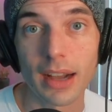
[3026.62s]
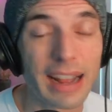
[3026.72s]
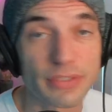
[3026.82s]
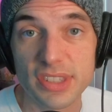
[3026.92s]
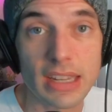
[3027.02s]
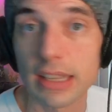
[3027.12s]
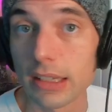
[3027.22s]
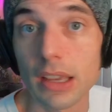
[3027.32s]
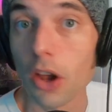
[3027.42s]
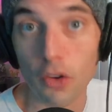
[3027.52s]
I've seen
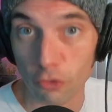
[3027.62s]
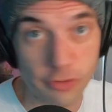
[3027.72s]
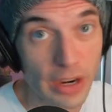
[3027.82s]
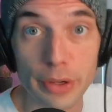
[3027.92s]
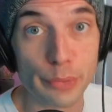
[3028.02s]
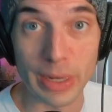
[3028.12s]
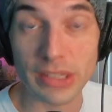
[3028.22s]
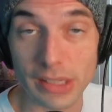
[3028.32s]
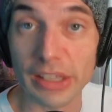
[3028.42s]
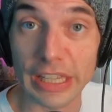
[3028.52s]
it very
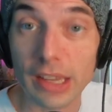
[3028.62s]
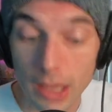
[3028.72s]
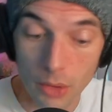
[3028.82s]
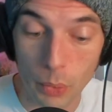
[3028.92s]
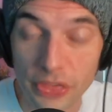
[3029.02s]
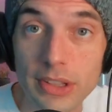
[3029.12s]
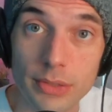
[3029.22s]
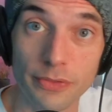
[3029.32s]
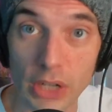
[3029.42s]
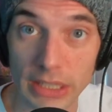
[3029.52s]
recently with this
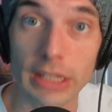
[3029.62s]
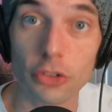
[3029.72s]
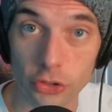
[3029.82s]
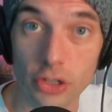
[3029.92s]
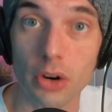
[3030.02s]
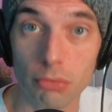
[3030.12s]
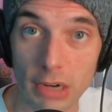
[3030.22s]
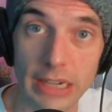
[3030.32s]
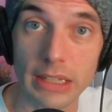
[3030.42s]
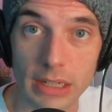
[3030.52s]
fucking show
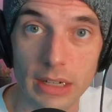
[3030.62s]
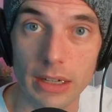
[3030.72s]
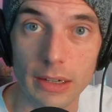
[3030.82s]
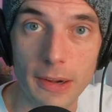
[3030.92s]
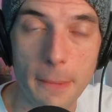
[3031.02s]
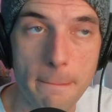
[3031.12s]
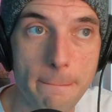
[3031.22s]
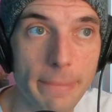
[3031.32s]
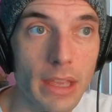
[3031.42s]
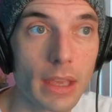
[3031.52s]
right here.
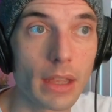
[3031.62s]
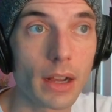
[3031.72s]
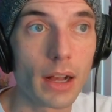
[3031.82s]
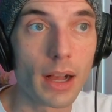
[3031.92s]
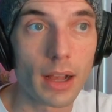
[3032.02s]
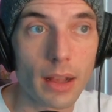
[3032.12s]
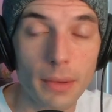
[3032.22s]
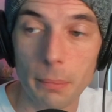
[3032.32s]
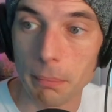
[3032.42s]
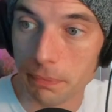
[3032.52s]

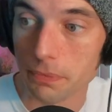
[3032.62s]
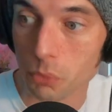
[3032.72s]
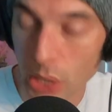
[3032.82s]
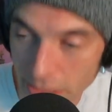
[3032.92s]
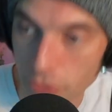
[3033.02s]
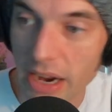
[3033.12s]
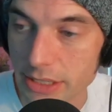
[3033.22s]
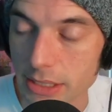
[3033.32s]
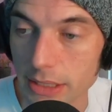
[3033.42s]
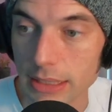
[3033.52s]
Where I tried
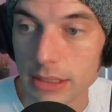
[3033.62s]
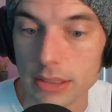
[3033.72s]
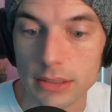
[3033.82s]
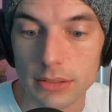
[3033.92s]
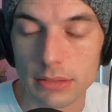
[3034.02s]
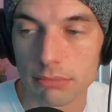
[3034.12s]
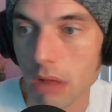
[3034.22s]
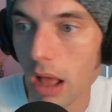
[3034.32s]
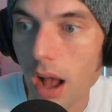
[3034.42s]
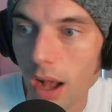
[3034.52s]
to
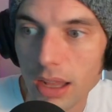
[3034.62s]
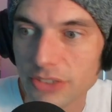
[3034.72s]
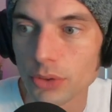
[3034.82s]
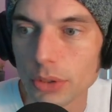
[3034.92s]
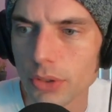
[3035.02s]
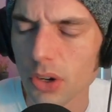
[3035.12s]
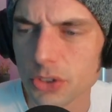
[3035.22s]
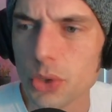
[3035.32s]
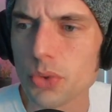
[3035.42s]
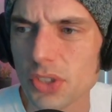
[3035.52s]
hustle or
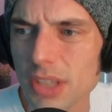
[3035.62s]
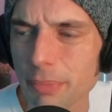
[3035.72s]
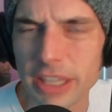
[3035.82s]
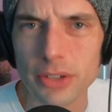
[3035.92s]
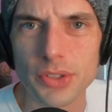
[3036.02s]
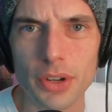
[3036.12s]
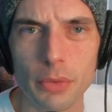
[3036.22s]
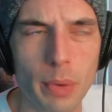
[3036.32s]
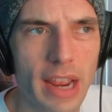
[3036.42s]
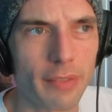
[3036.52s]
do something a
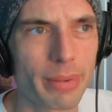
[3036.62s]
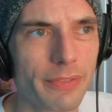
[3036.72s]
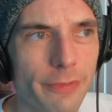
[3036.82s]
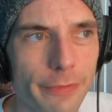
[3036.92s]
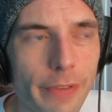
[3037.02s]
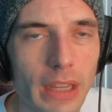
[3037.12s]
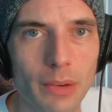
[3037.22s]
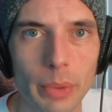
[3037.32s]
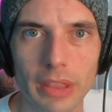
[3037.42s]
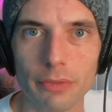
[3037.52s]
certain way. I've been fucking
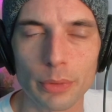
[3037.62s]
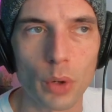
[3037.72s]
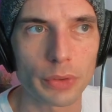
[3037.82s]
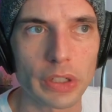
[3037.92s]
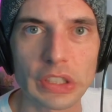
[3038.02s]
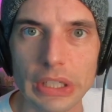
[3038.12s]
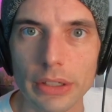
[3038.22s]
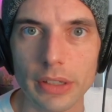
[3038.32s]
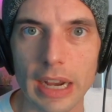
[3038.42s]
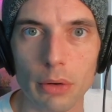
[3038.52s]
with it for over a
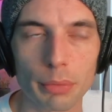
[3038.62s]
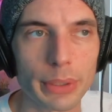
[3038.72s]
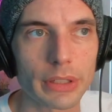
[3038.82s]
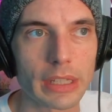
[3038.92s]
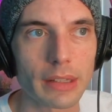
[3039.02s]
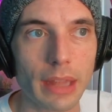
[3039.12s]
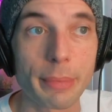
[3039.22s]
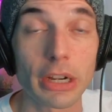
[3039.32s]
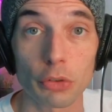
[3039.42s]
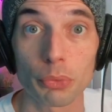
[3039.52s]
year now, really. I
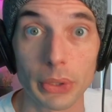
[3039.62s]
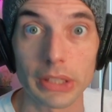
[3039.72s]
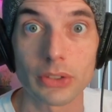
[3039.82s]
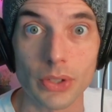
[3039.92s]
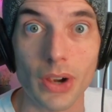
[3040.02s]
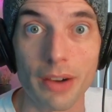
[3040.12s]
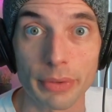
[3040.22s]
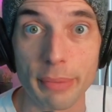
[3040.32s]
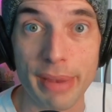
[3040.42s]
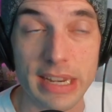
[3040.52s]
mean, it really took off when
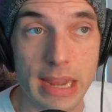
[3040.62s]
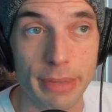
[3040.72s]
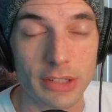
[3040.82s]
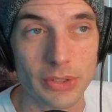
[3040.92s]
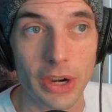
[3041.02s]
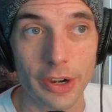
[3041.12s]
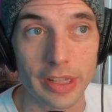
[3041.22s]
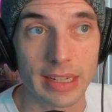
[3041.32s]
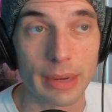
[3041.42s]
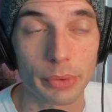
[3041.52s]
the pandemic started,
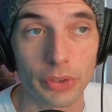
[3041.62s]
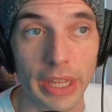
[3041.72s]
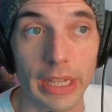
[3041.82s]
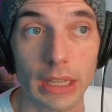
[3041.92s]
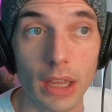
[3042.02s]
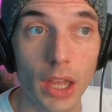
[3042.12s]
and I was like,